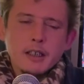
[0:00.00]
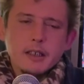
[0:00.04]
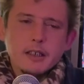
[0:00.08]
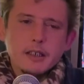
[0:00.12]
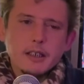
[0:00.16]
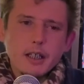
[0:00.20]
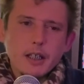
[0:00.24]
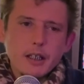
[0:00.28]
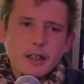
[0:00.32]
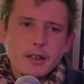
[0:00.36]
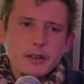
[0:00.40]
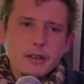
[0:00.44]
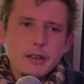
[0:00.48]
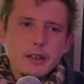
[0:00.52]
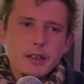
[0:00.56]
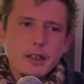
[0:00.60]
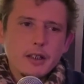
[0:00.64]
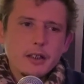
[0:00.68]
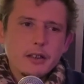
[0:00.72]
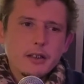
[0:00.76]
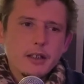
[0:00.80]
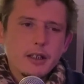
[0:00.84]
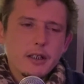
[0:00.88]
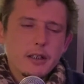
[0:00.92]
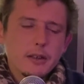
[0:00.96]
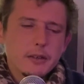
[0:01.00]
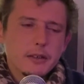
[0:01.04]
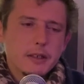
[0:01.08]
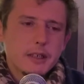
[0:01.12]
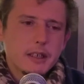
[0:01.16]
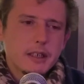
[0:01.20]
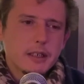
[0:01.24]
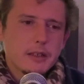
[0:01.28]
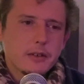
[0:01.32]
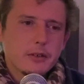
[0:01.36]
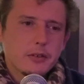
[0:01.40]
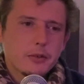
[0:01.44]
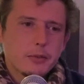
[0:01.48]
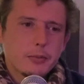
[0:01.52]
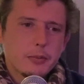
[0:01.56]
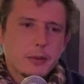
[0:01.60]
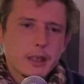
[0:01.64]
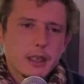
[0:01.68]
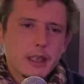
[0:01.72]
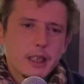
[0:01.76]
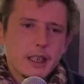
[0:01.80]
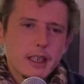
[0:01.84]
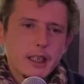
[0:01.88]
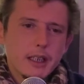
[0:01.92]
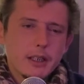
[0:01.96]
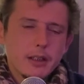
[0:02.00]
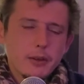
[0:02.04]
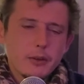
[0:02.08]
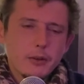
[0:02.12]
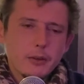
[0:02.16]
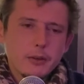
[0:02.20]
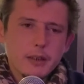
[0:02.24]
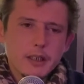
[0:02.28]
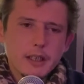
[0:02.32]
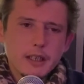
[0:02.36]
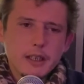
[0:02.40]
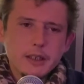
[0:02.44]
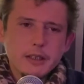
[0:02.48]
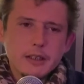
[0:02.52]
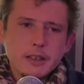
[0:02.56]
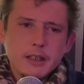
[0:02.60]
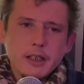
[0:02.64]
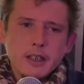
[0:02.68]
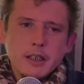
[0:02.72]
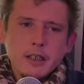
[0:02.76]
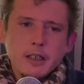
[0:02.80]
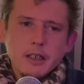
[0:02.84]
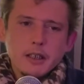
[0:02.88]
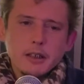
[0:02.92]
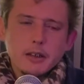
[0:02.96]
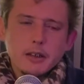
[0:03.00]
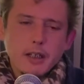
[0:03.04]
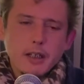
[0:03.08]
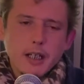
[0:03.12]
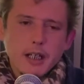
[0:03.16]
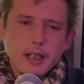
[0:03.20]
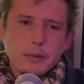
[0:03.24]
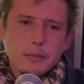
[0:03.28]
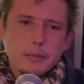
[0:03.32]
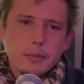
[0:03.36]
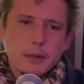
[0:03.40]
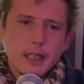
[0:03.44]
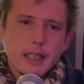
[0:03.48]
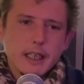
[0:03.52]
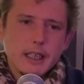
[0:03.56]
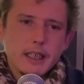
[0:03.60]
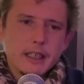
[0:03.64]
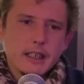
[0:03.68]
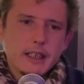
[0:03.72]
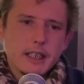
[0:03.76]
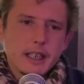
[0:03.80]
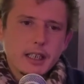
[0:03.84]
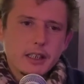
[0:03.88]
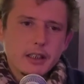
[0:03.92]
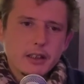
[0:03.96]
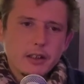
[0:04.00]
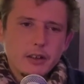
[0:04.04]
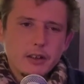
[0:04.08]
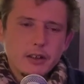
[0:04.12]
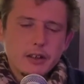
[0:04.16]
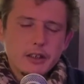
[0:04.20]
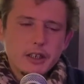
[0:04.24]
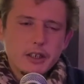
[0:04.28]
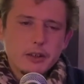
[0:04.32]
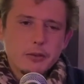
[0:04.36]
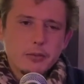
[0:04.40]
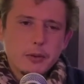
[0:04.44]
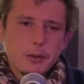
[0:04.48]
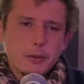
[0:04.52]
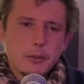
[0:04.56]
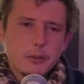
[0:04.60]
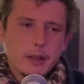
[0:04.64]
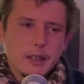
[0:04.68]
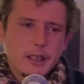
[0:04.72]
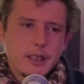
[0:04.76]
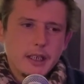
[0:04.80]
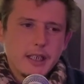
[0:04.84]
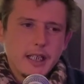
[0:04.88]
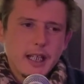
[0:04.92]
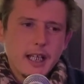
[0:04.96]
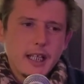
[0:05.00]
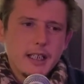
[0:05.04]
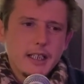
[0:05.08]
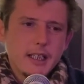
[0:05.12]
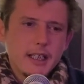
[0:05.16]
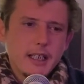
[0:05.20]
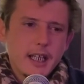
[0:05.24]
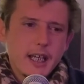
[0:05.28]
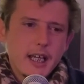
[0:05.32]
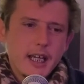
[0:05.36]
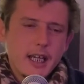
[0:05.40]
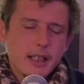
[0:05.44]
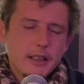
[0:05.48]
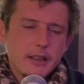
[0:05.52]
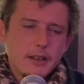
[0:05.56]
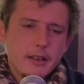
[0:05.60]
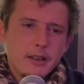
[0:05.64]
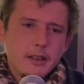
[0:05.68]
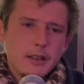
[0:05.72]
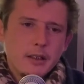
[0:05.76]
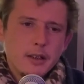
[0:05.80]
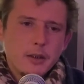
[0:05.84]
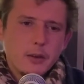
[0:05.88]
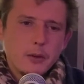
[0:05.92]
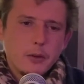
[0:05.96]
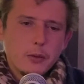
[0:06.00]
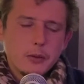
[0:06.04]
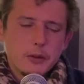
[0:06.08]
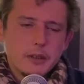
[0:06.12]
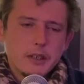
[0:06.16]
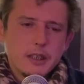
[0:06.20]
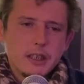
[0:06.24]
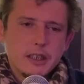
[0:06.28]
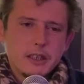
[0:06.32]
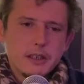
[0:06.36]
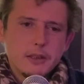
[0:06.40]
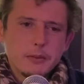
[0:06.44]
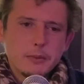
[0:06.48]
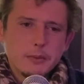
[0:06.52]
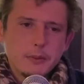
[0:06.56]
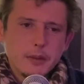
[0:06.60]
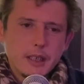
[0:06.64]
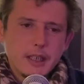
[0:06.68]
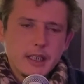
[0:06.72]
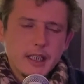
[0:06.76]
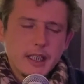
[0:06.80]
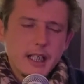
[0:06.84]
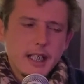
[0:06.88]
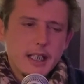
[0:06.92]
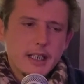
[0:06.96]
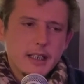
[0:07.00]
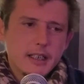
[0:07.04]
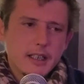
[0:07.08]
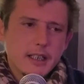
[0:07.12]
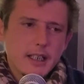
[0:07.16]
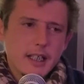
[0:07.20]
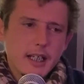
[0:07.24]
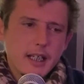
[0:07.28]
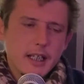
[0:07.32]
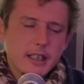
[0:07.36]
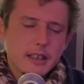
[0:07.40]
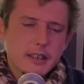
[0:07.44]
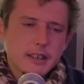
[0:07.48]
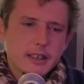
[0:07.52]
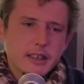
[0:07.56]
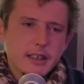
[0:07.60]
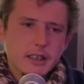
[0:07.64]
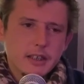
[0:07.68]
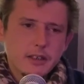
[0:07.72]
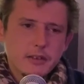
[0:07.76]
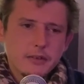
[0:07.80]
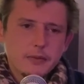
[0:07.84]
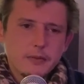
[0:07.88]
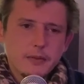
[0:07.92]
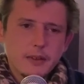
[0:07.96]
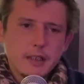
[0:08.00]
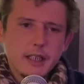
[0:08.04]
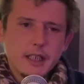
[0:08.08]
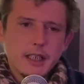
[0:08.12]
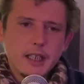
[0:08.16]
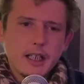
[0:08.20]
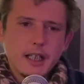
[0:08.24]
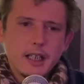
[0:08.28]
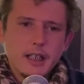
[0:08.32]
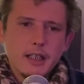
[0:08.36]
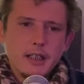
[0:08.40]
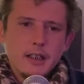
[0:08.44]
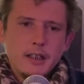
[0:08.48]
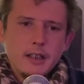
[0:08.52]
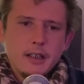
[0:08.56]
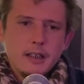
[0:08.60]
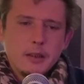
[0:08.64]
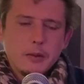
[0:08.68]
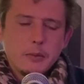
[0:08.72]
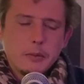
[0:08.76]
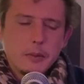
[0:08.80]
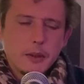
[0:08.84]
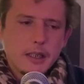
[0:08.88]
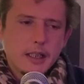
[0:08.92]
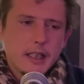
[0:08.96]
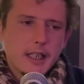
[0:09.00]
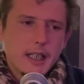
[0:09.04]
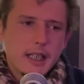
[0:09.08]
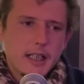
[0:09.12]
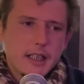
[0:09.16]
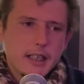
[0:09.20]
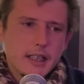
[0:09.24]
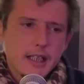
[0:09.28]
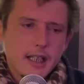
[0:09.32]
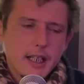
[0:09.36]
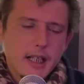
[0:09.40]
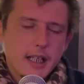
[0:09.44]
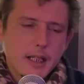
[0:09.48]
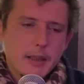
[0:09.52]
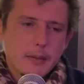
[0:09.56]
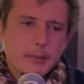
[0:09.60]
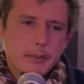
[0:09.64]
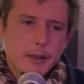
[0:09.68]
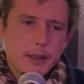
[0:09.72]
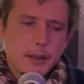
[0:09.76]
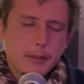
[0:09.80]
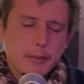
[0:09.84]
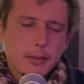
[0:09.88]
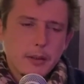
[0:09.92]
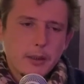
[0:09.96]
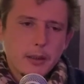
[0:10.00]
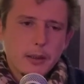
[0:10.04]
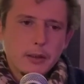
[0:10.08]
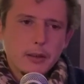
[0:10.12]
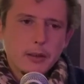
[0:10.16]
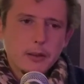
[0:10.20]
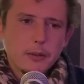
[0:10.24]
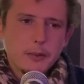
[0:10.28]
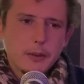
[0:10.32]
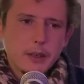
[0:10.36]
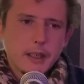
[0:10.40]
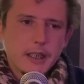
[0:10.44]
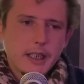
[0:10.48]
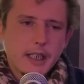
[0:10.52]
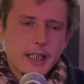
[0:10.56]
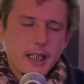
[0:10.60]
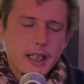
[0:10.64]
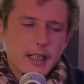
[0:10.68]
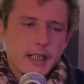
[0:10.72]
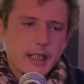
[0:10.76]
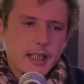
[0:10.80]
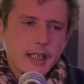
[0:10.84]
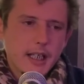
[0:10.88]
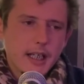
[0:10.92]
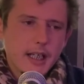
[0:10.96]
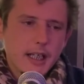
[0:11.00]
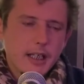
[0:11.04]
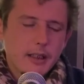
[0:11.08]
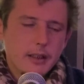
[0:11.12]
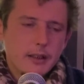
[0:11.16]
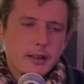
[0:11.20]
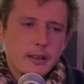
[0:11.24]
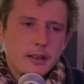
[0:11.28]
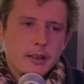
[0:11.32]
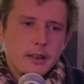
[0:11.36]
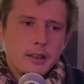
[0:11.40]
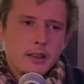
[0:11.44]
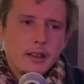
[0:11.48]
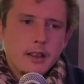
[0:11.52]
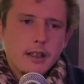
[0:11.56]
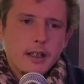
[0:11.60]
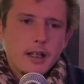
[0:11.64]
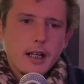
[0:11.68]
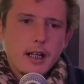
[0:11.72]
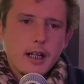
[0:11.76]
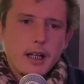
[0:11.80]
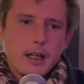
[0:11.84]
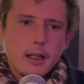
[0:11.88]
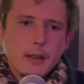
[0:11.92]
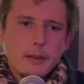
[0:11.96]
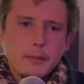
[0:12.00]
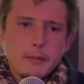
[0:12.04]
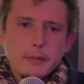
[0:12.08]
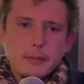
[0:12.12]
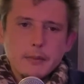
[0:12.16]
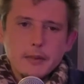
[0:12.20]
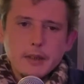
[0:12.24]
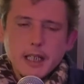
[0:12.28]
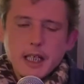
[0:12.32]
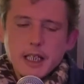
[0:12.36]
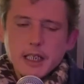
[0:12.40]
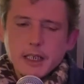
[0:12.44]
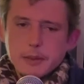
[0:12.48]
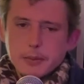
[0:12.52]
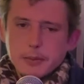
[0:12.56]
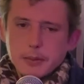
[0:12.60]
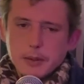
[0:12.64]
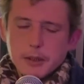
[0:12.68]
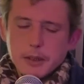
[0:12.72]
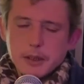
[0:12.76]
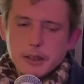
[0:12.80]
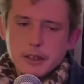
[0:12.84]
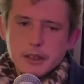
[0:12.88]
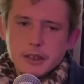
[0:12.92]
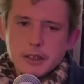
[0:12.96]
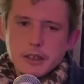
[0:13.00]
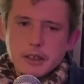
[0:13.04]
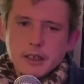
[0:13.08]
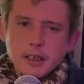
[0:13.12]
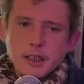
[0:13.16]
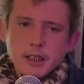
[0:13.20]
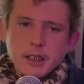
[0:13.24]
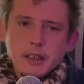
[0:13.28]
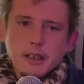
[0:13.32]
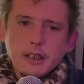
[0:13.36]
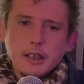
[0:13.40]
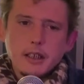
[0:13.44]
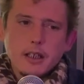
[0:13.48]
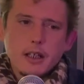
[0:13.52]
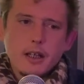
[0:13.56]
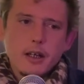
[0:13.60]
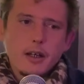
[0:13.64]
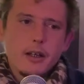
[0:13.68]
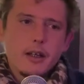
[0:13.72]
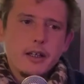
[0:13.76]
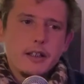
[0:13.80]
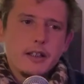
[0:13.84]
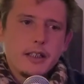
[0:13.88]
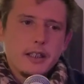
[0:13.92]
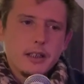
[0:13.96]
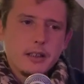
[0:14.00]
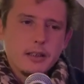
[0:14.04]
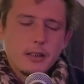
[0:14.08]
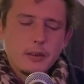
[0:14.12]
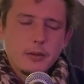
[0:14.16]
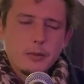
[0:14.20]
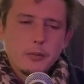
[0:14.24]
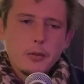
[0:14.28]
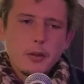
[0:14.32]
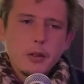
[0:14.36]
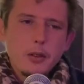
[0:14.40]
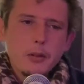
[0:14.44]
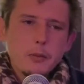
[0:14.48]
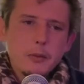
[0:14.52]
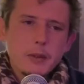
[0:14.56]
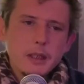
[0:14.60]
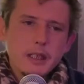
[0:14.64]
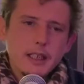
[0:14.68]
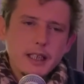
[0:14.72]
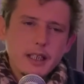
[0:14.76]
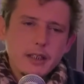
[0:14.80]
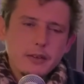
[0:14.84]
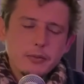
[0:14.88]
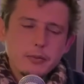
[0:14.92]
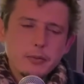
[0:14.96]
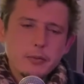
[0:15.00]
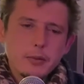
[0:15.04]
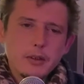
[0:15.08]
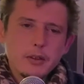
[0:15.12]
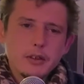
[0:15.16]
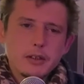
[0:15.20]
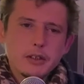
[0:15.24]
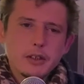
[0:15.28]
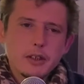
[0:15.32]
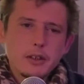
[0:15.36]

So, you know, the health system's bringing in all these groundbreaking technologies where we can edit out autism, we can edit out schizophrenia, we can edit out bipolar, we can edit out um, Asperger's, you know, and then what are we left with?